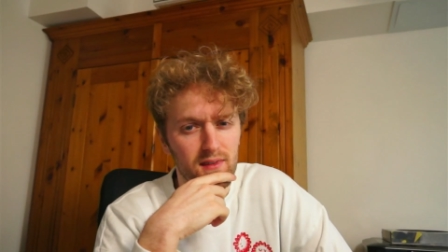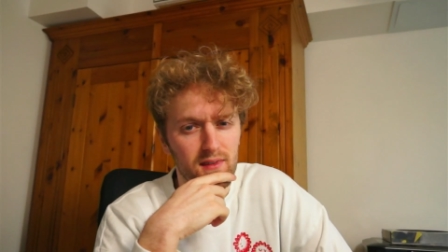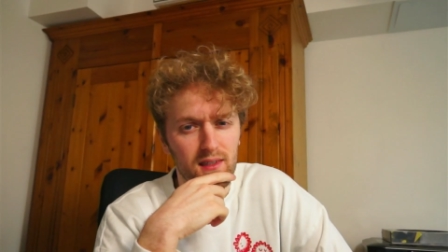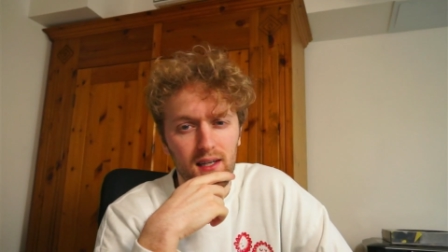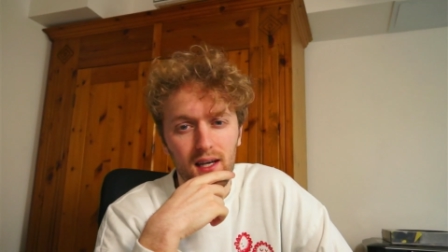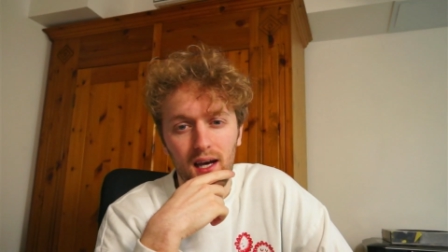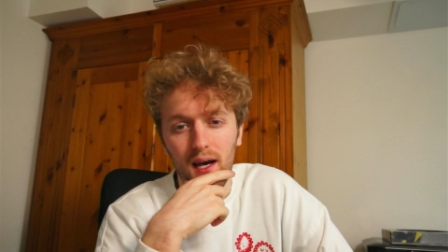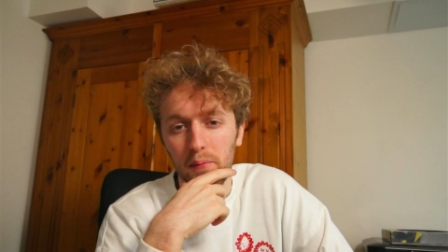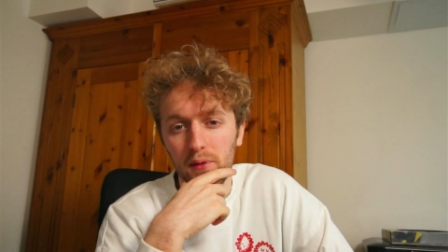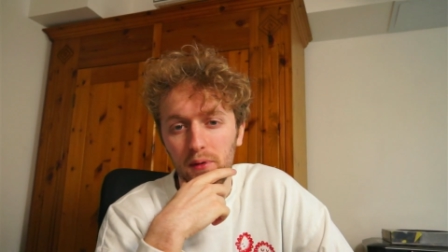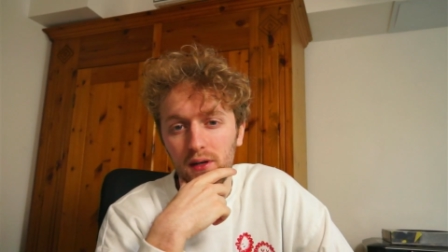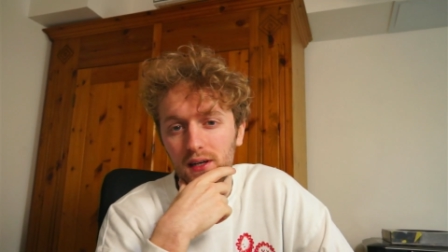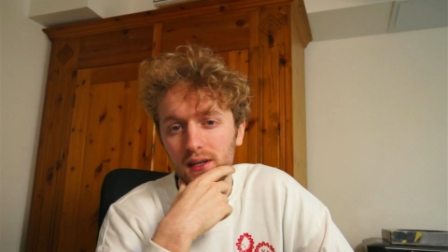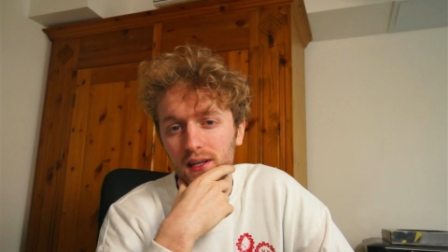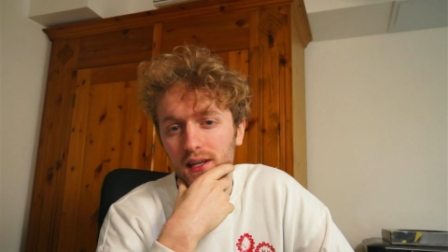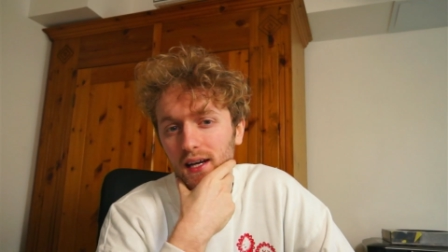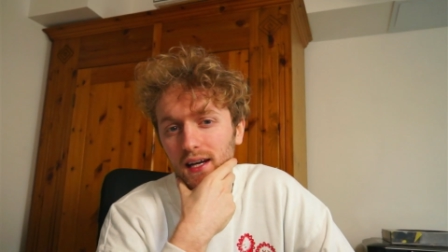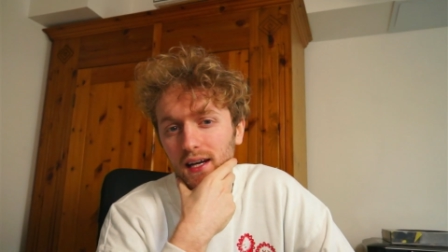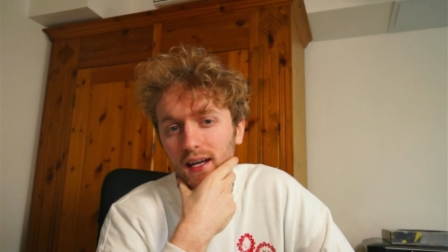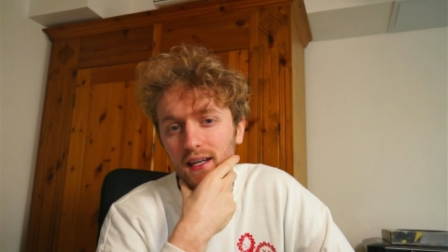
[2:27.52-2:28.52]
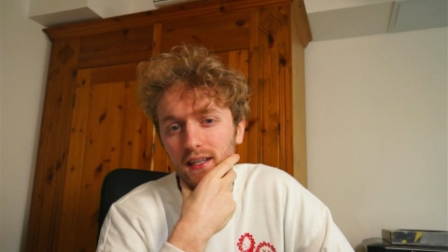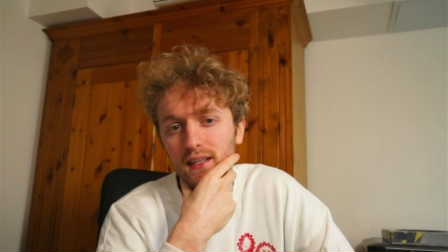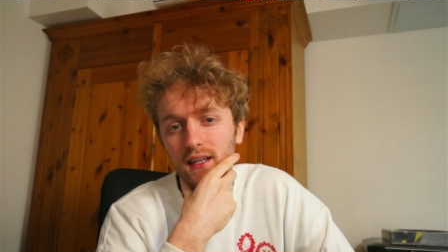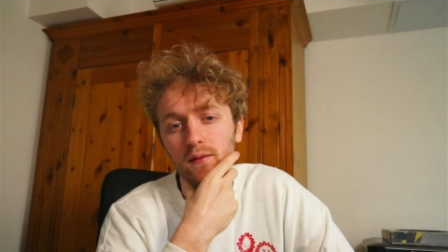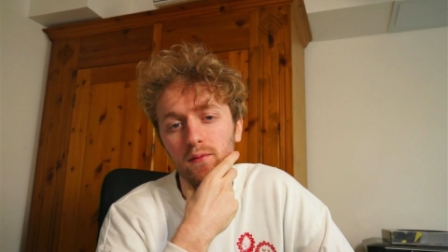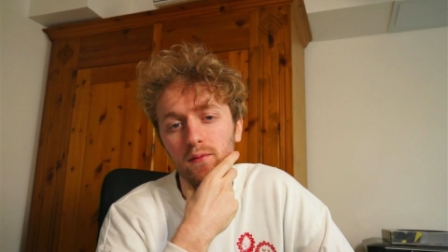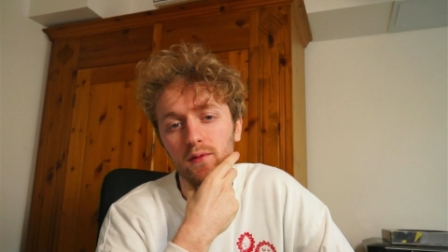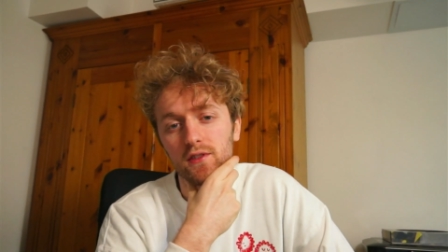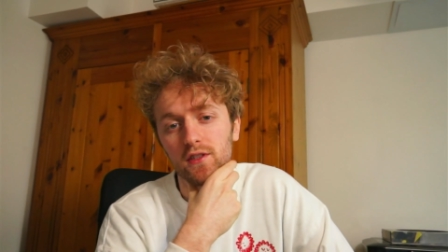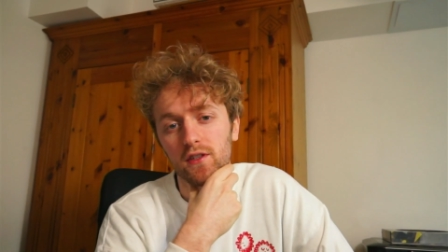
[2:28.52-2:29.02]
I'm not gonna lie, I can't
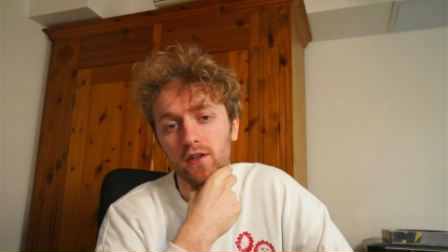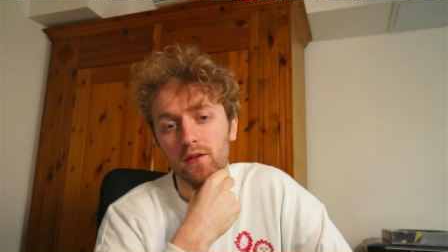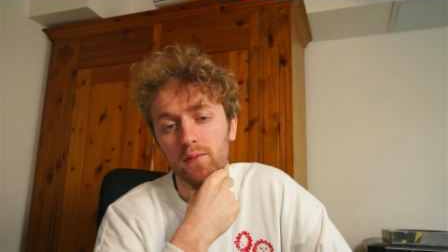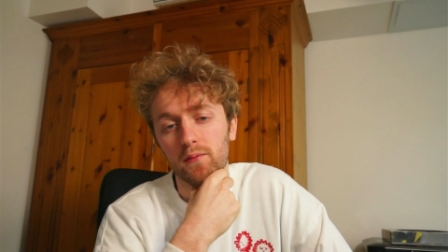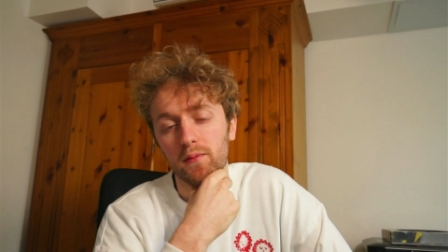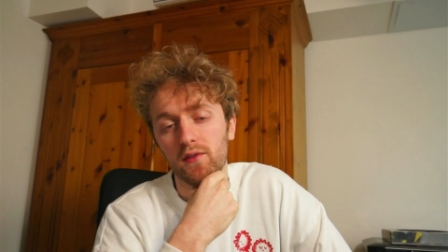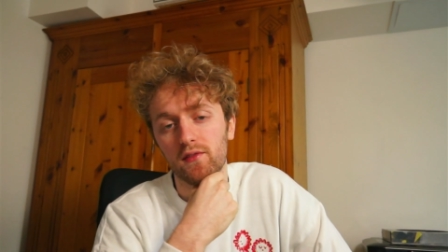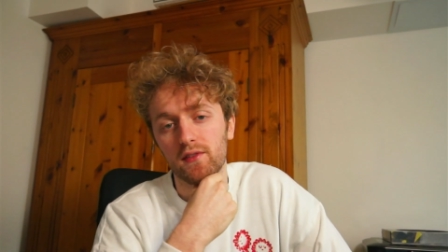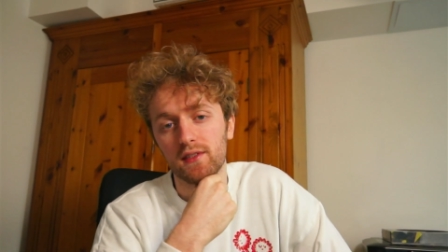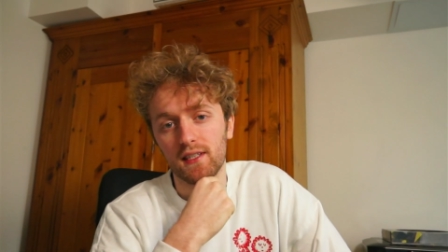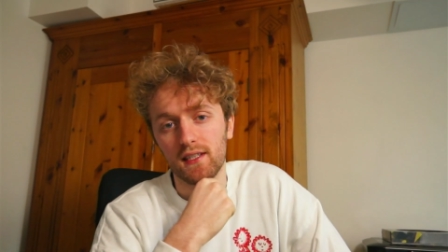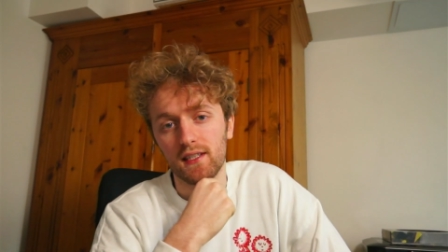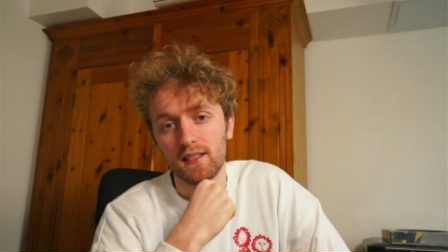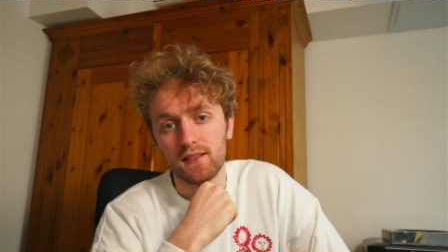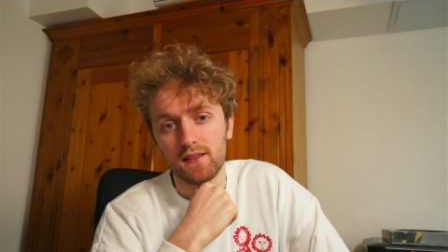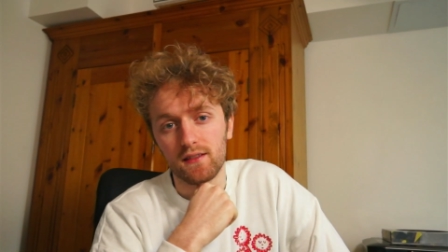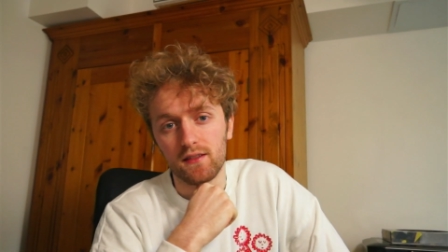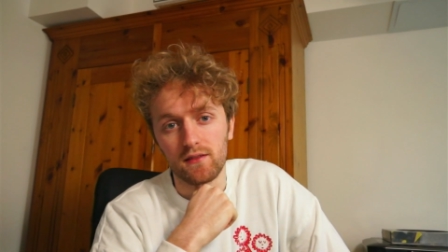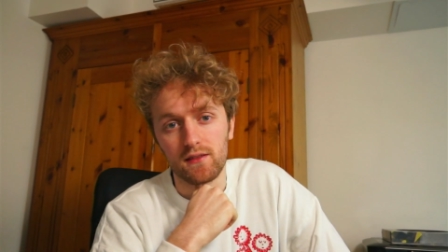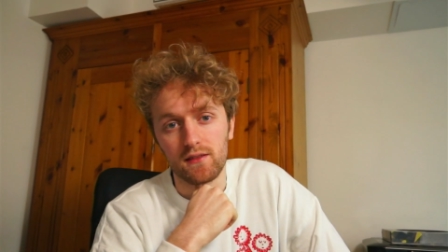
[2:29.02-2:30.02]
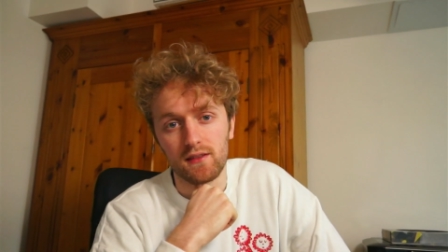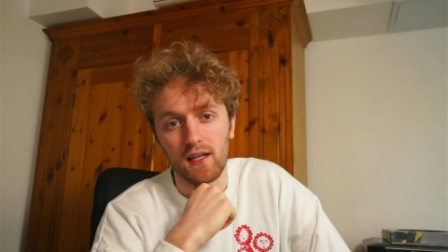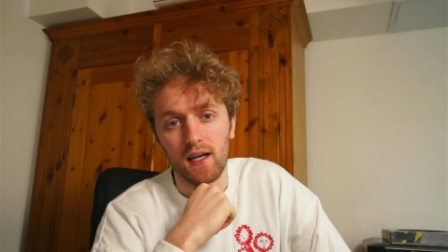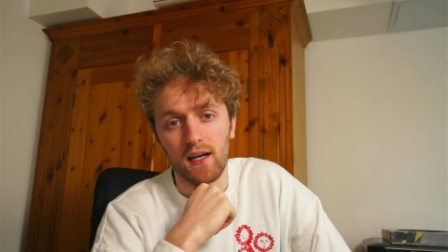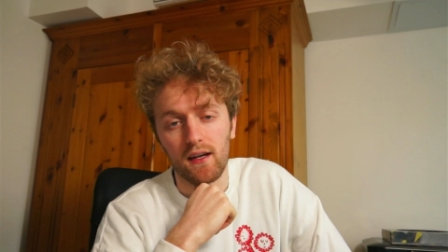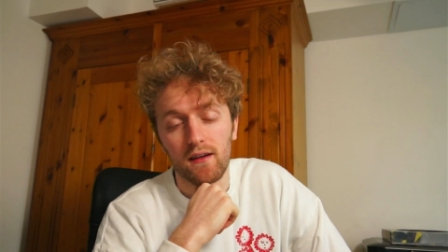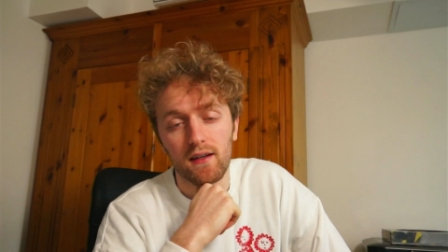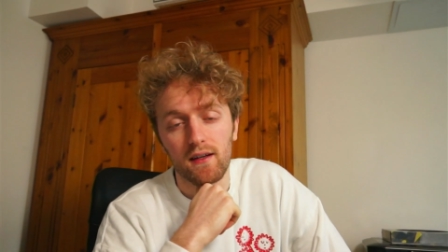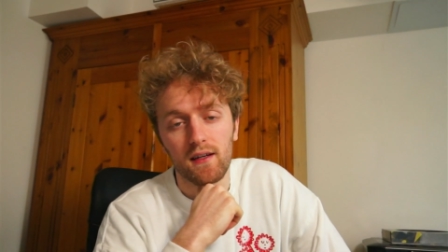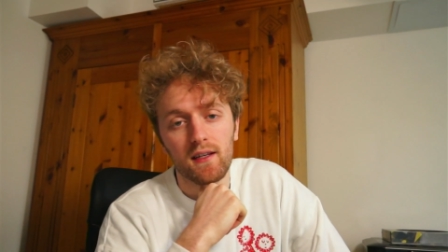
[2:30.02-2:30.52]
watch horror movies, they're too
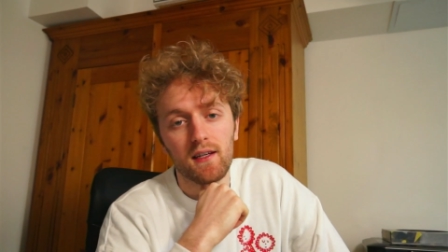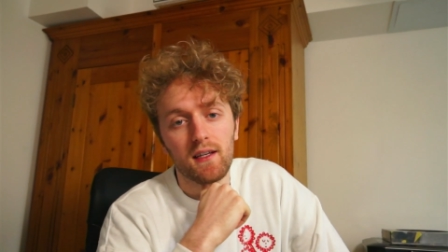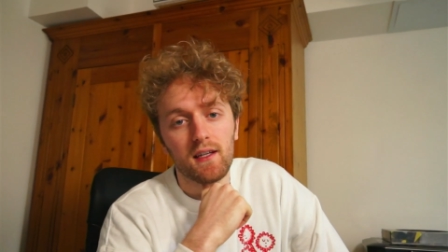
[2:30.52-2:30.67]
scary.